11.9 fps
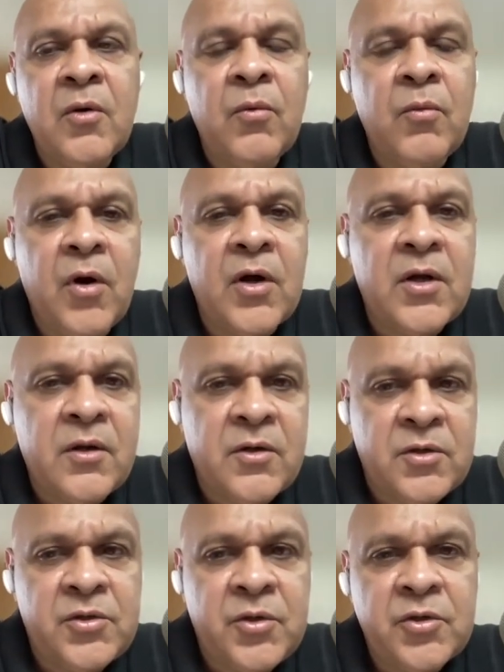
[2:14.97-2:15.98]
what
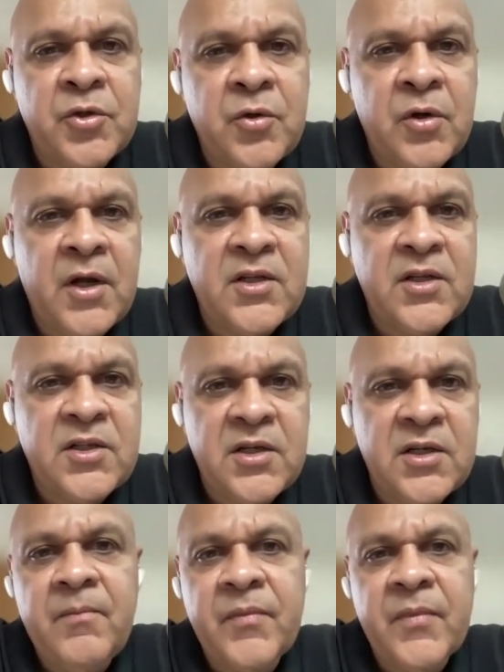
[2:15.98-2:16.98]
you should
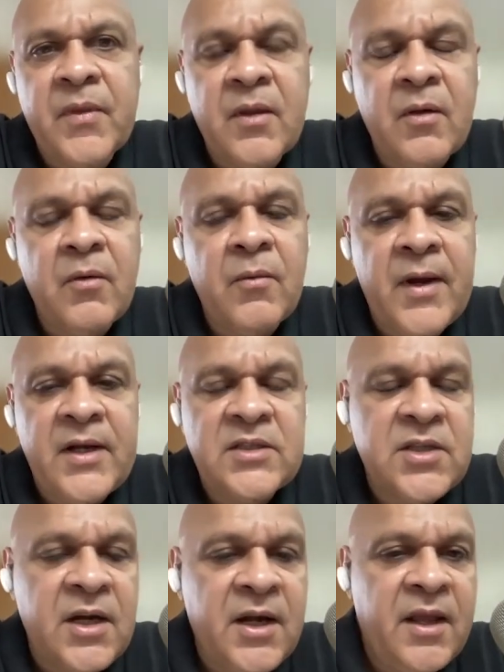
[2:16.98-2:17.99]
consider while
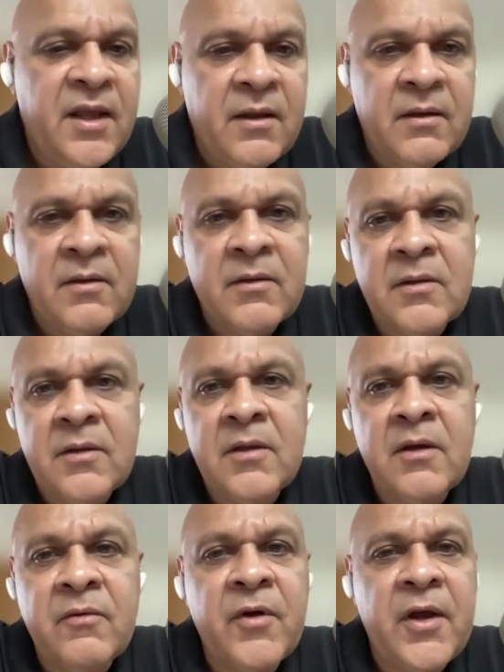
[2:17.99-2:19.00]
studying,
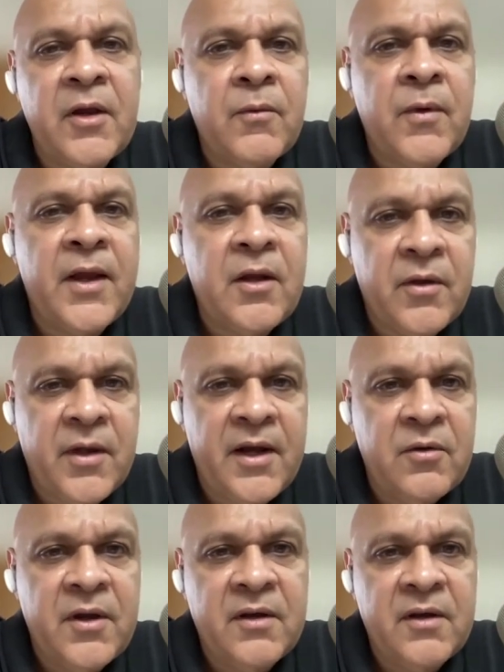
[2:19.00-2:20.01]
while looking
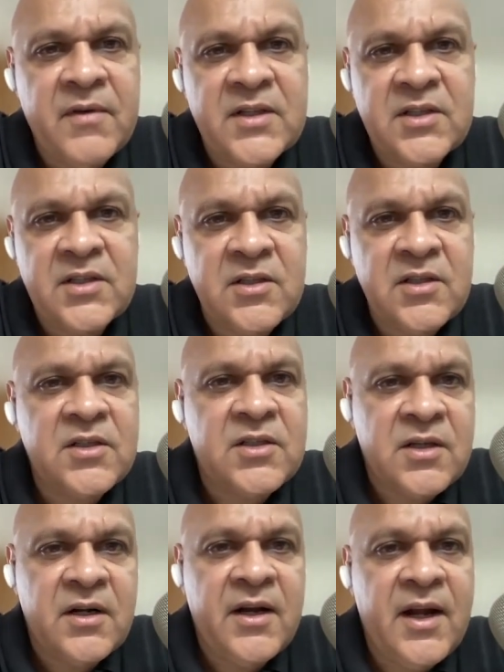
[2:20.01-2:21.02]
to invest in this
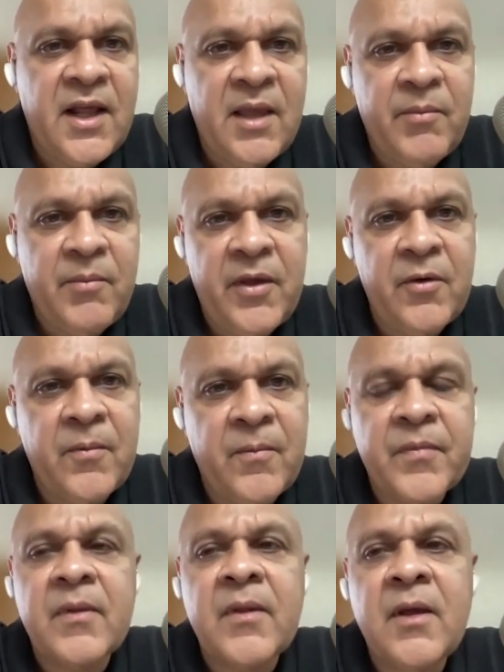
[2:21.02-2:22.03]
debt IPO.
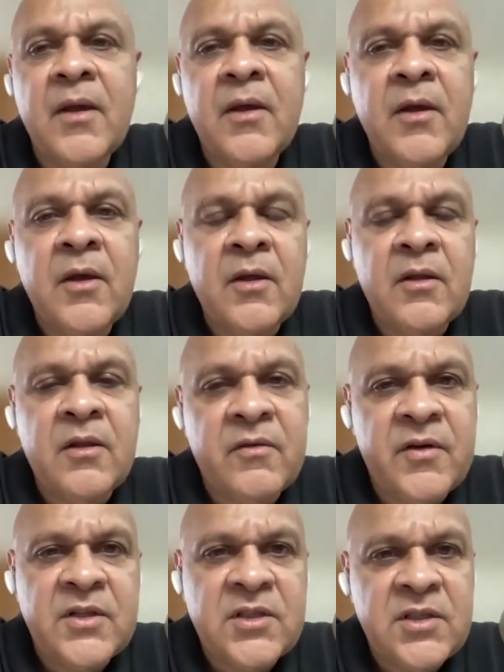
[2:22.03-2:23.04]
The
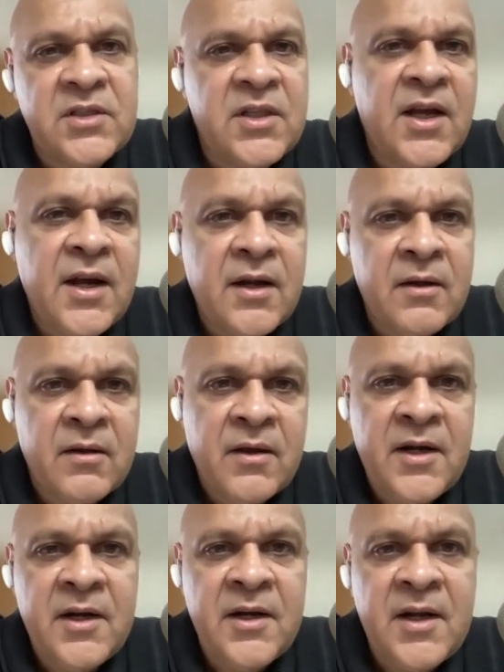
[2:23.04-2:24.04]
first is that
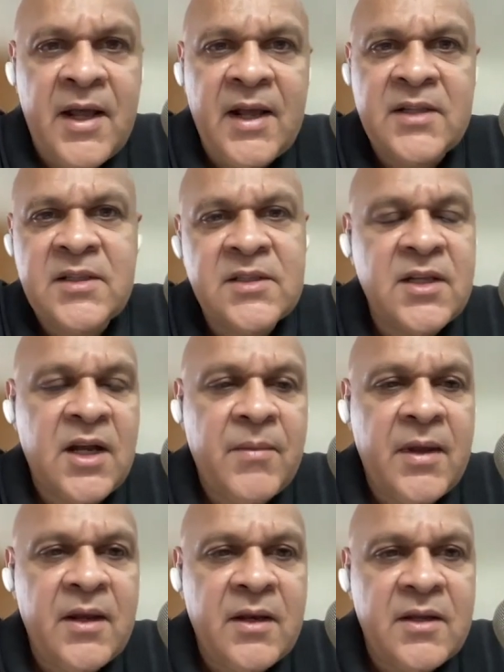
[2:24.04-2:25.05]
CreditAccess
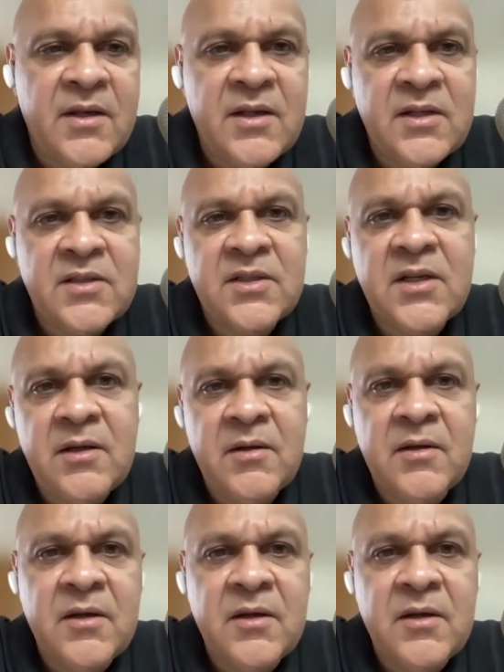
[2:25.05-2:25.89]
Grameen is a